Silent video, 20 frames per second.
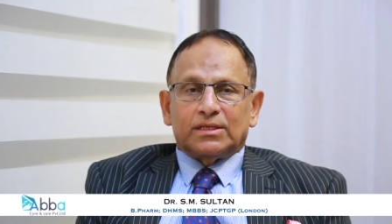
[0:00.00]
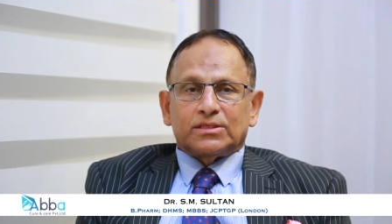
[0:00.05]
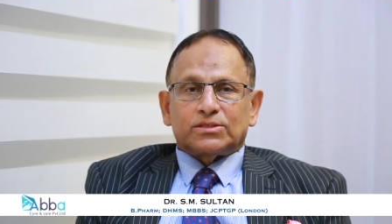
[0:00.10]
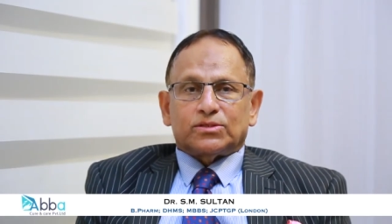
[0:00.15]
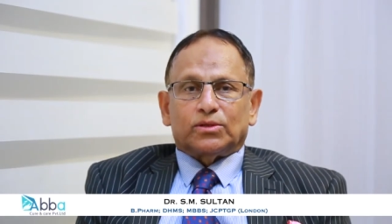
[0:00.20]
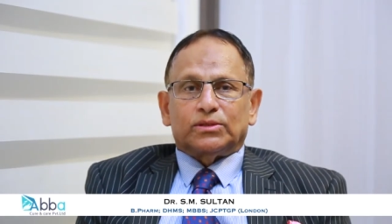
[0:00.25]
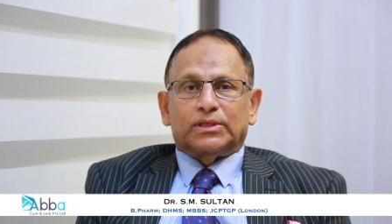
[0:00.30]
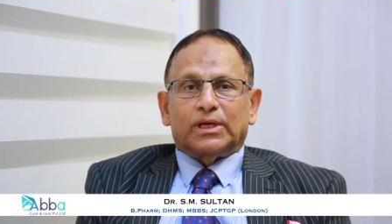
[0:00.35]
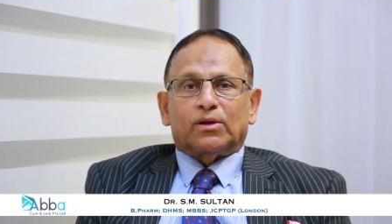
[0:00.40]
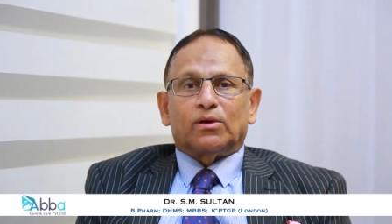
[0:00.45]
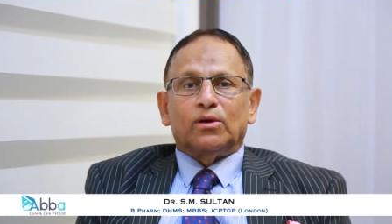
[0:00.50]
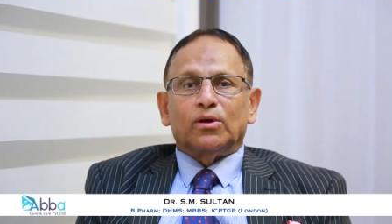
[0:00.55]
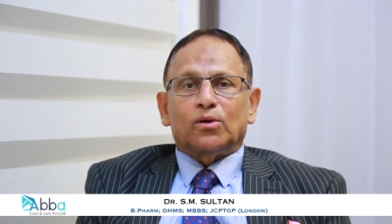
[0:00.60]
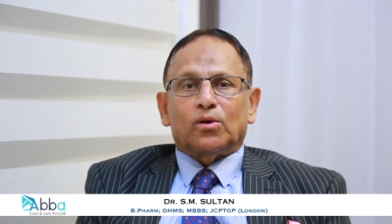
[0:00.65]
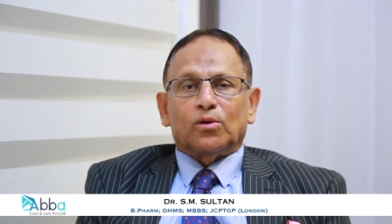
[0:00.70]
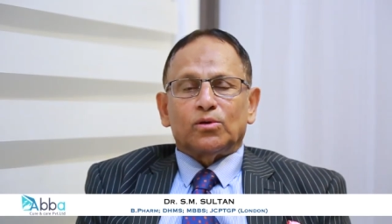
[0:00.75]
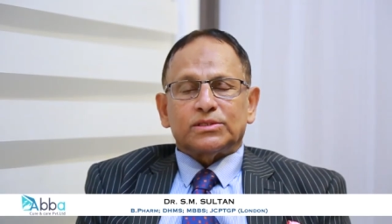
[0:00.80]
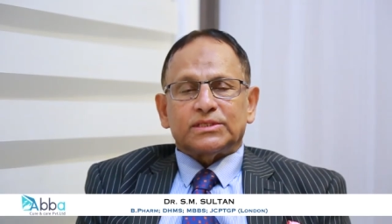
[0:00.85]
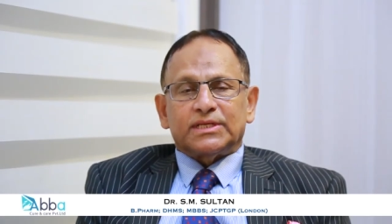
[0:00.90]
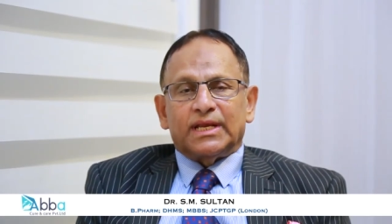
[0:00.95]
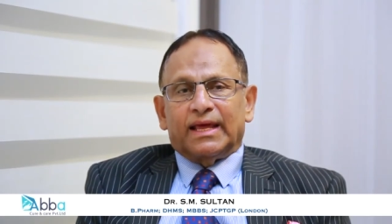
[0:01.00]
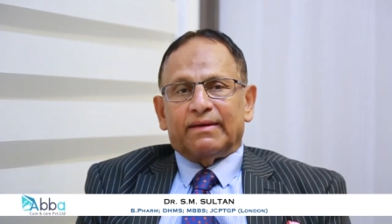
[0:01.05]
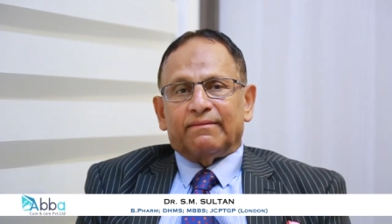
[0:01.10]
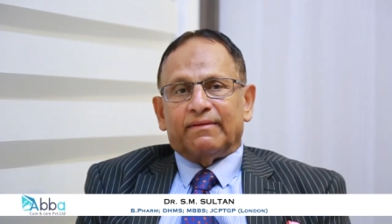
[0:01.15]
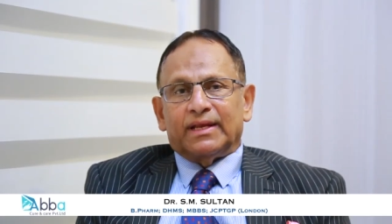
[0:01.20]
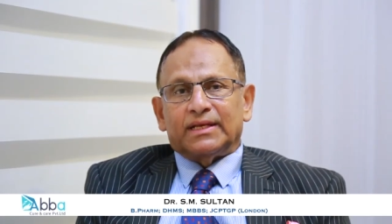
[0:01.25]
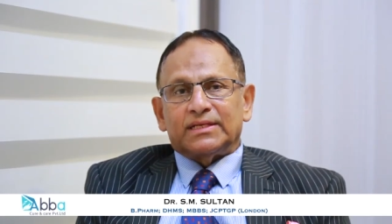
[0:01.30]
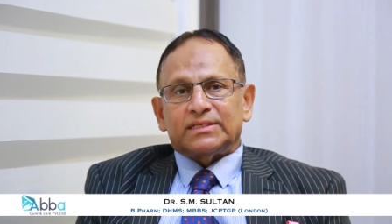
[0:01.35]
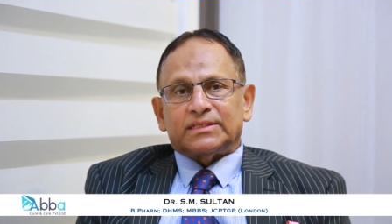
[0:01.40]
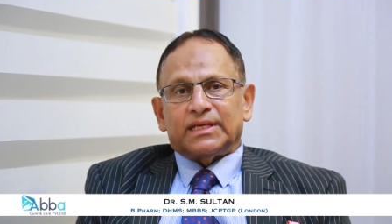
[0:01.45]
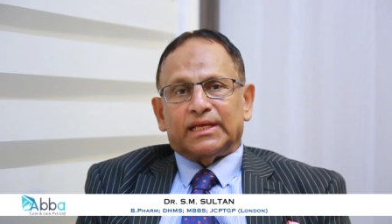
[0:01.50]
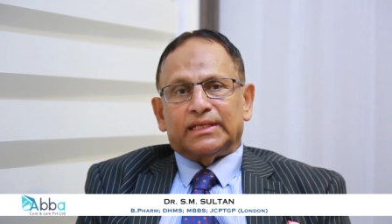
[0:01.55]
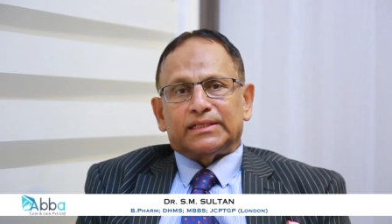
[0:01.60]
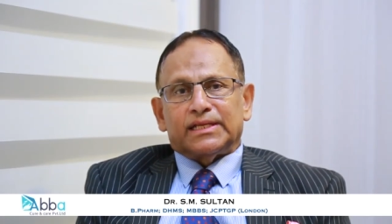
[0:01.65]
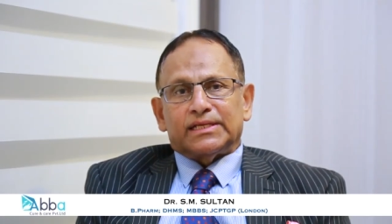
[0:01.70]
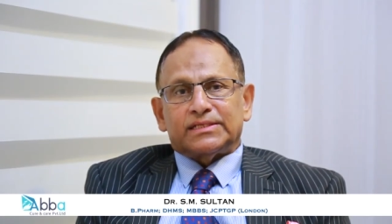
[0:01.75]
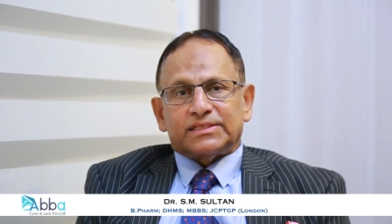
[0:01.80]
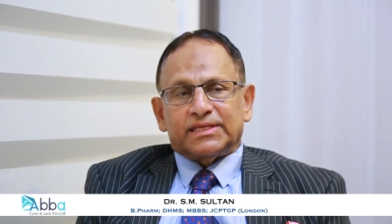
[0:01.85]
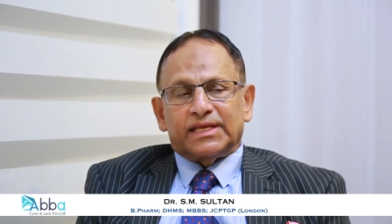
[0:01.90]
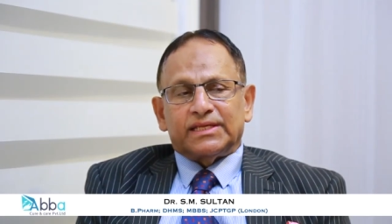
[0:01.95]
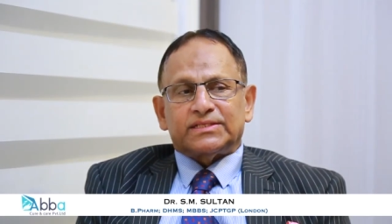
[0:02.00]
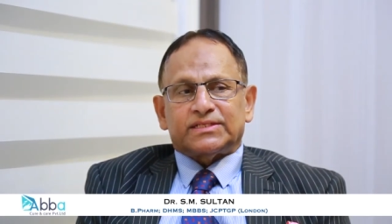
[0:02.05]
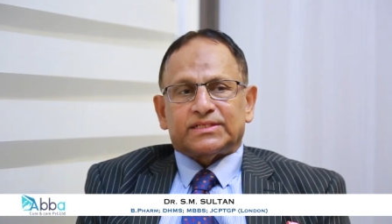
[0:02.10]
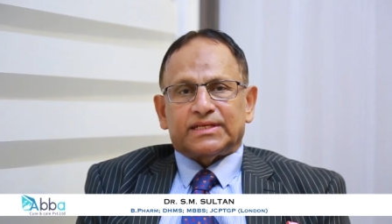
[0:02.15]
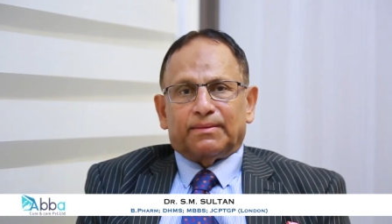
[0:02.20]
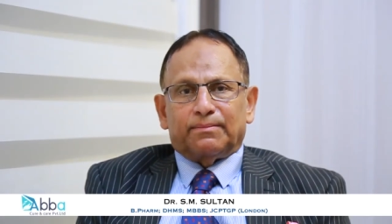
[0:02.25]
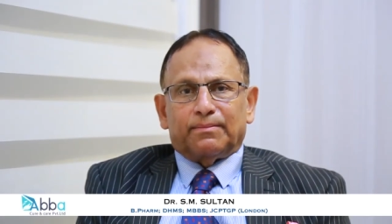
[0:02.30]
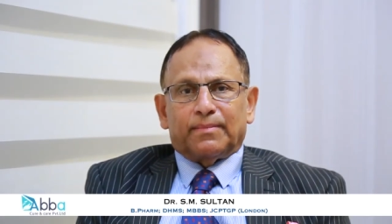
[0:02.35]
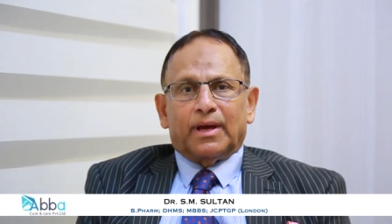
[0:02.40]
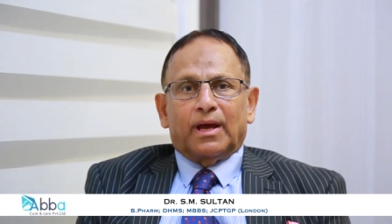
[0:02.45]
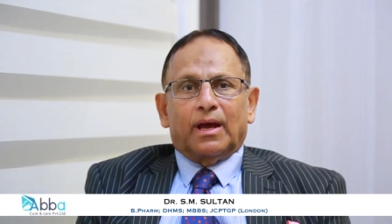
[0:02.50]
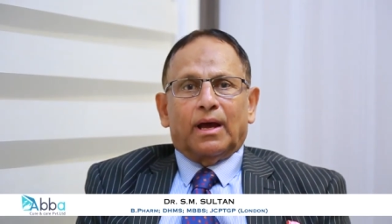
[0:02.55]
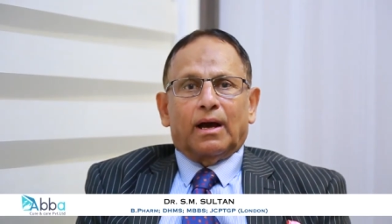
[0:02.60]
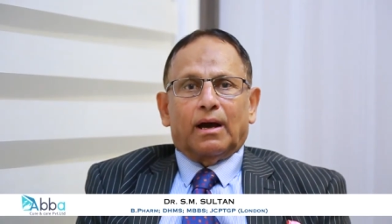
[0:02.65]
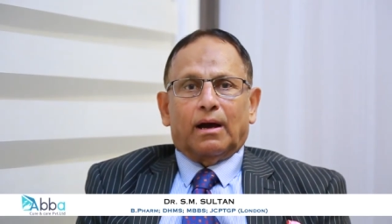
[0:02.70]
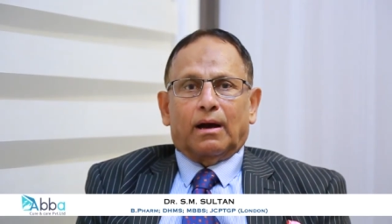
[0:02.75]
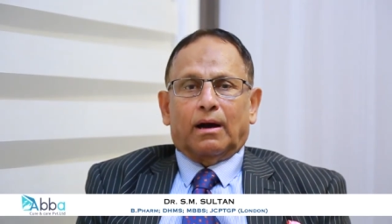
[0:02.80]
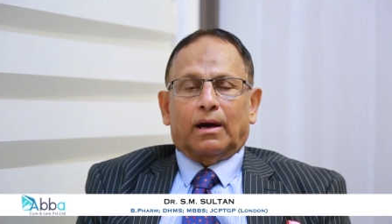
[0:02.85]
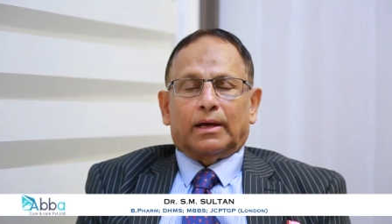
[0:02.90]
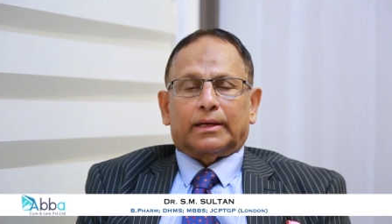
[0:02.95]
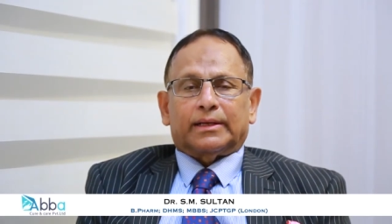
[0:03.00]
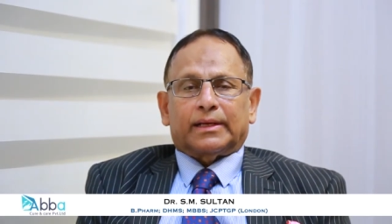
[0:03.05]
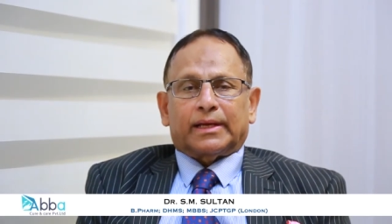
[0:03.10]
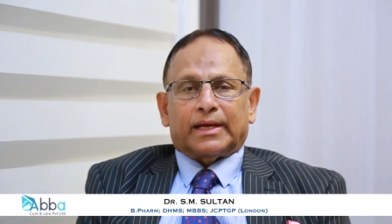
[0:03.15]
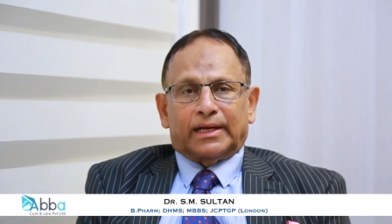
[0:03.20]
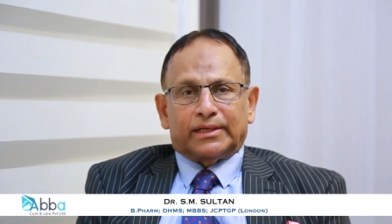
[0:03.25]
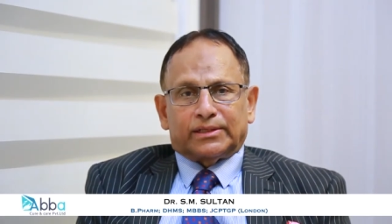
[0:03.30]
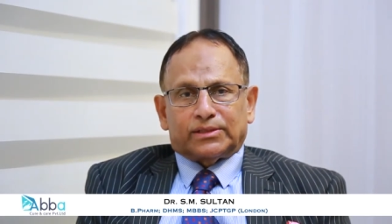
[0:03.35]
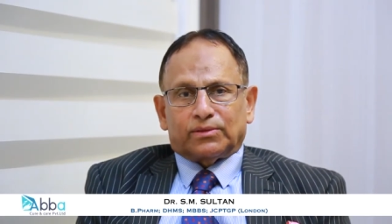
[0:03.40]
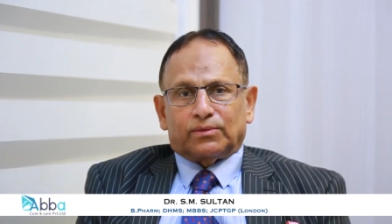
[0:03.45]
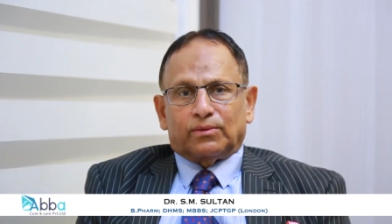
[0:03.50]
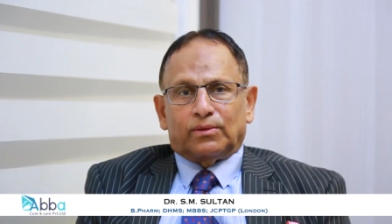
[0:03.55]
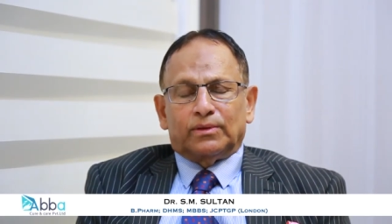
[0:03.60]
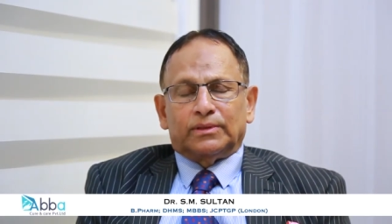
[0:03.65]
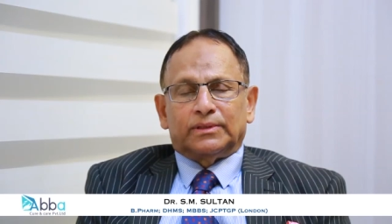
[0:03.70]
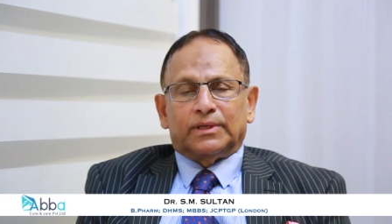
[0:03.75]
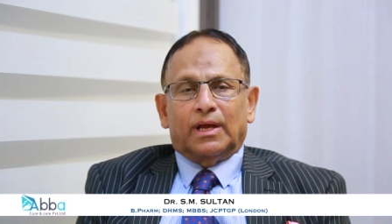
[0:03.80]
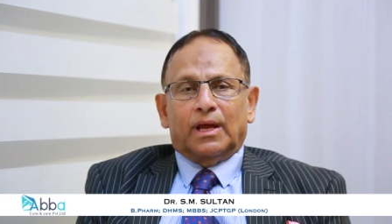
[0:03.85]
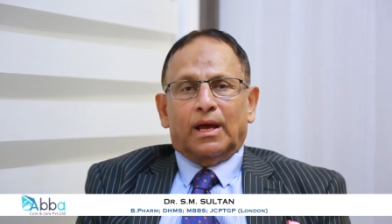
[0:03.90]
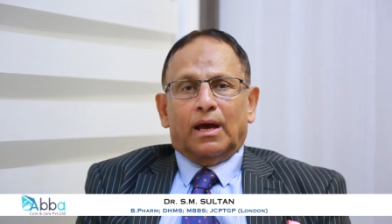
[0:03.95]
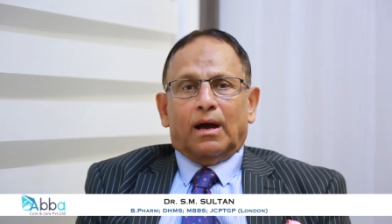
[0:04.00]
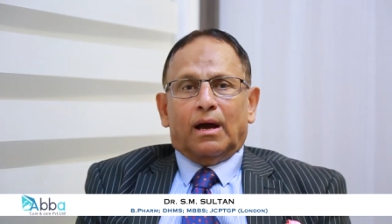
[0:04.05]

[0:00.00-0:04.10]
So the glucose levels in the system are controlled